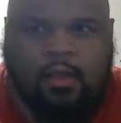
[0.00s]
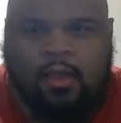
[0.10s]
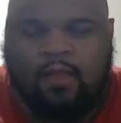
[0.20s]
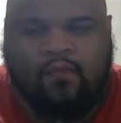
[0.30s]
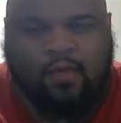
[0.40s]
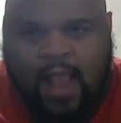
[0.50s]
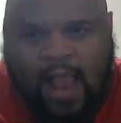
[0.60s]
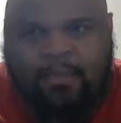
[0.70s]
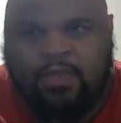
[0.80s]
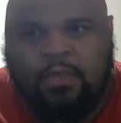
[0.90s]
before that
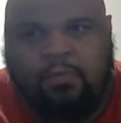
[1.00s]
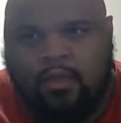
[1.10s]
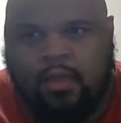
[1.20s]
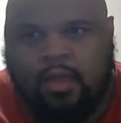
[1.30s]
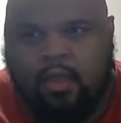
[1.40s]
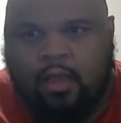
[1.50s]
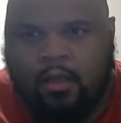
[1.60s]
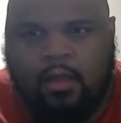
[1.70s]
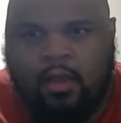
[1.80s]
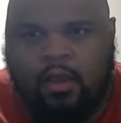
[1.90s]
happens, like,
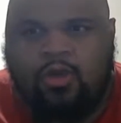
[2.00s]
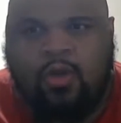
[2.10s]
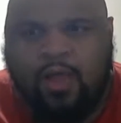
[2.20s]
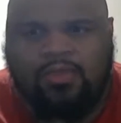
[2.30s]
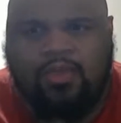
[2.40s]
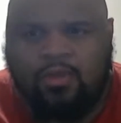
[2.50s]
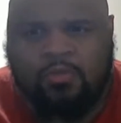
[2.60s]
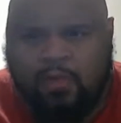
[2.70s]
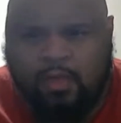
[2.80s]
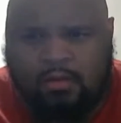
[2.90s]
you don't have to do this,
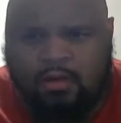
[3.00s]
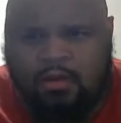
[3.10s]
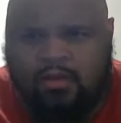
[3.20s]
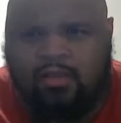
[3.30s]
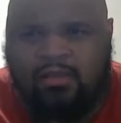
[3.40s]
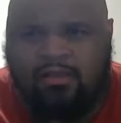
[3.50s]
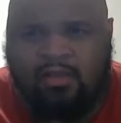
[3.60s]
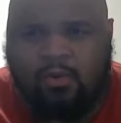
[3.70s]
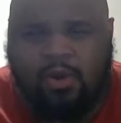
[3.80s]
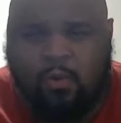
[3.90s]
brother.
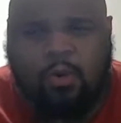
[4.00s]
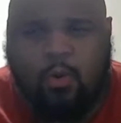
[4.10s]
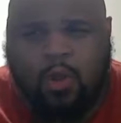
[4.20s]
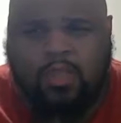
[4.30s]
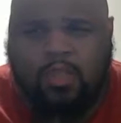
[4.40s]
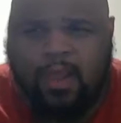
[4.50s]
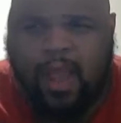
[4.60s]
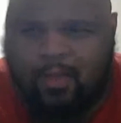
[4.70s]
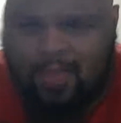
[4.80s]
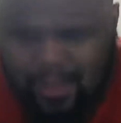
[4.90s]
We worked me
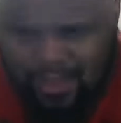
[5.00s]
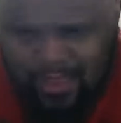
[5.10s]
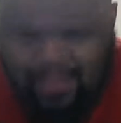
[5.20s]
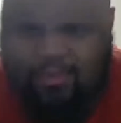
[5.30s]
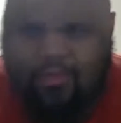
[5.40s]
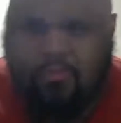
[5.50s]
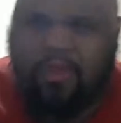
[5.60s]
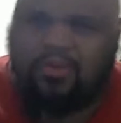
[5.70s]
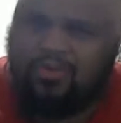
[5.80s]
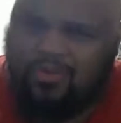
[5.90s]
out like a little
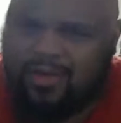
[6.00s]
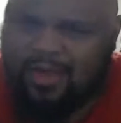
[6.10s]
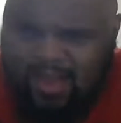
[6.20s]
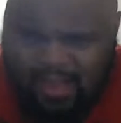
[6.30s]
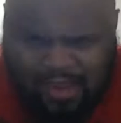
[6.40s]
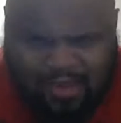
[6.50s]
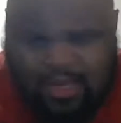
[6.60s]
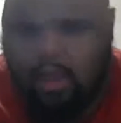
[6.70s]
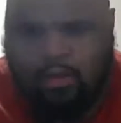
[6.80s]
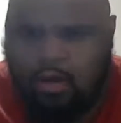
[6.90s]
bitch, dude. He's
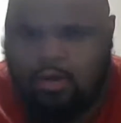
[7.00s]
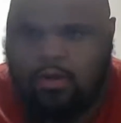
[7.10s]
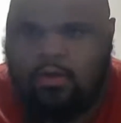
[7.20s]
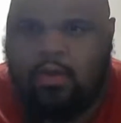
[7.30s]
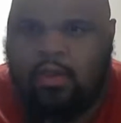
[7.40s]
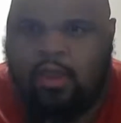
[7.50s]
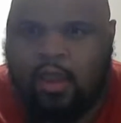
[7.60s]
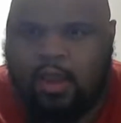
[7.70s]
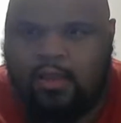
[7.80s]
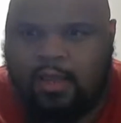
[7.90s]
like, oh no.
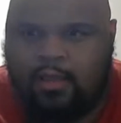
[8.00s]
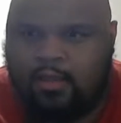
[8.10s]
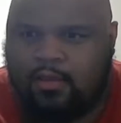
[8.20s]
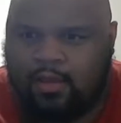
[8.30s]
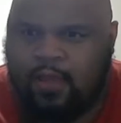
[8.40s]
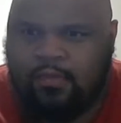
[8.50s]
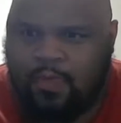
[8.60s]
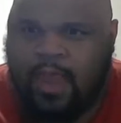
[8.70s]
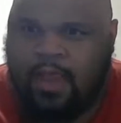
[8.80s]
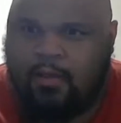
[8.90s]
And he's like, look at him, he's
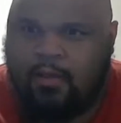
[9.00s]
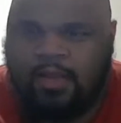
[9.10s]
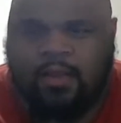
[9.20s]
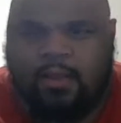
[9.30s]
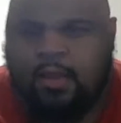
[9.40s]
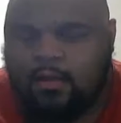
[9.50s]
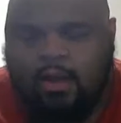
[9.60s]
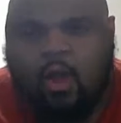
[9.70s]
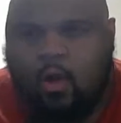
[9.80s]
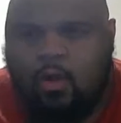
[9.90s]
begging. And he's like,
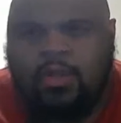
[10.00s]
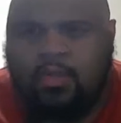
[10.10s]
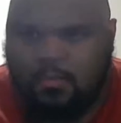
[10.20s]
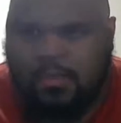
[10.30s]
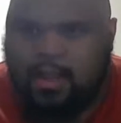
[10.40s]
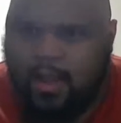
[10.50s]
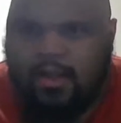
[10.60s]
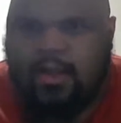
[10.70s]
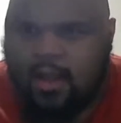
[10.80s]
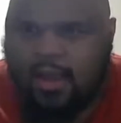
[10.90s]
no, he
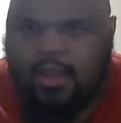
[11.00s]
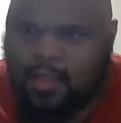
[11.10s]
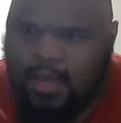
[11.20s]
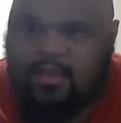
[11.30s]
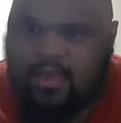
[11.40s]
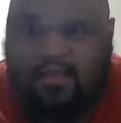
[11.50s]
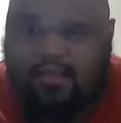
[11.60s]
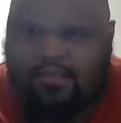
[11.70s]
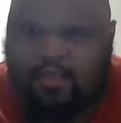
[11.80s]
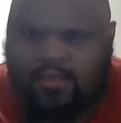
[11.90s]
submitted. He said he's
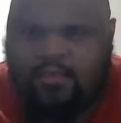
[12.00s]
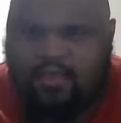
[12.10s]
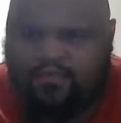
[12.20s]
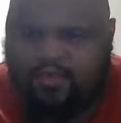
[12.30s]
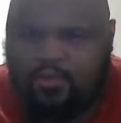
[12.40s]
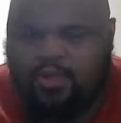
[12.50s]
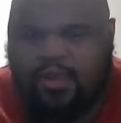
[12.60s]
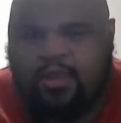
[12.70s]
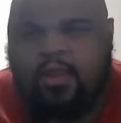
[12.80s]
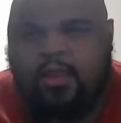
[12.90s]
admitting his guilty.